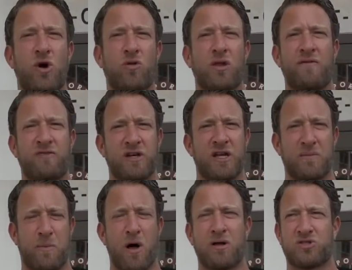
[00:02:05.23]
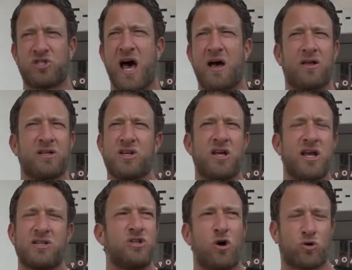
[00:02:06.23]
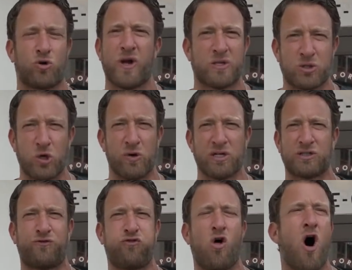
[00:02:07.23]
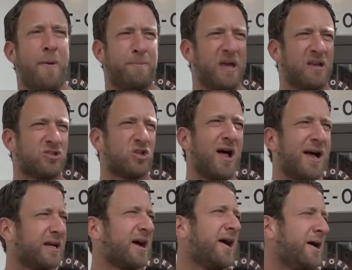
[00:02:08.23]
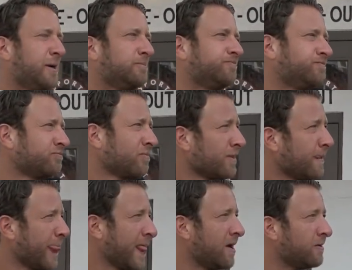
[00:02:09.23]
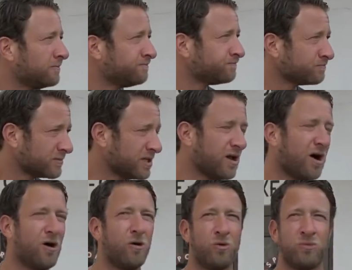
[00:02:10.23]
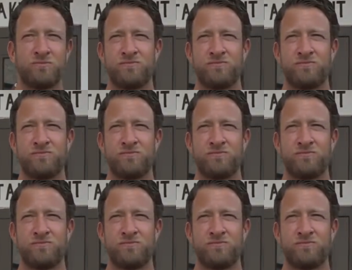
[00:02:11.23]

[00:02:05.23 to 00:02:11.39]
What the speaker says: don't love the Neapolitan style, it has no crust to it. It's floppy. It's like, you know,